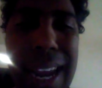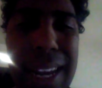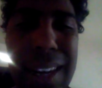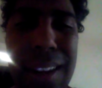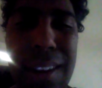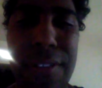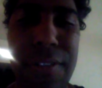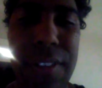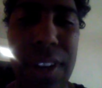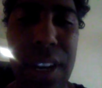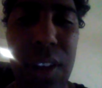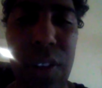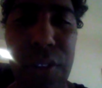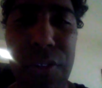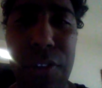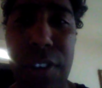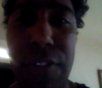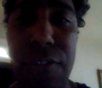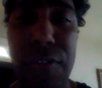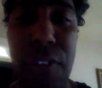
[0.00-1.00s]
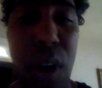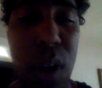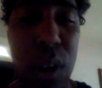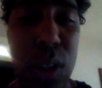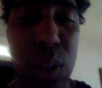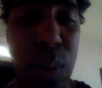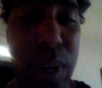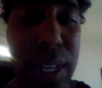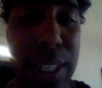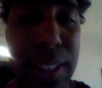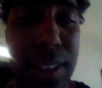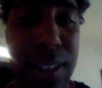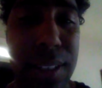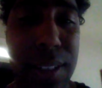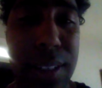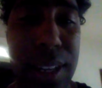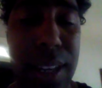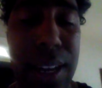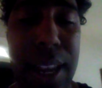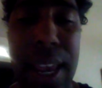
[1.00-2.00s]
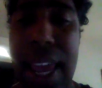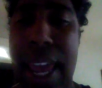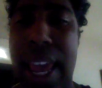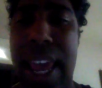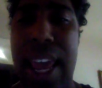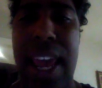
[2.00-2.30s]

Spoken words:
did a video for fall 2016,